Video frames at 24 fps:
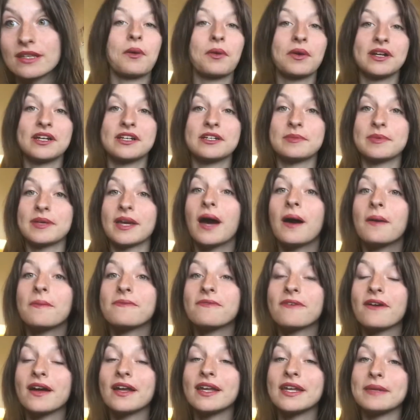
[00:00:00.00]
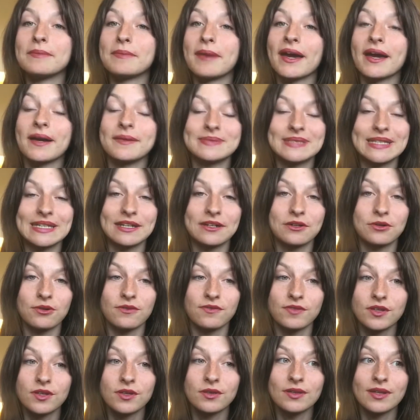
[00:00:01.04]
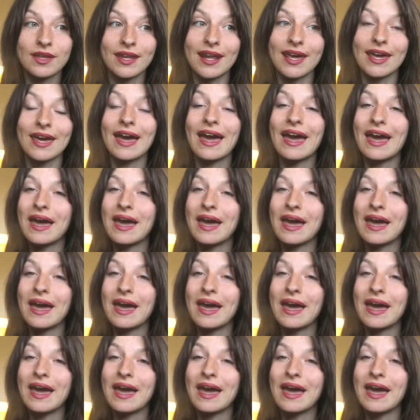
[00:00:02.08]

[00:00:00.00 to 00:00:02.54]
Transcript: I wanted to be upfront in my updated review that I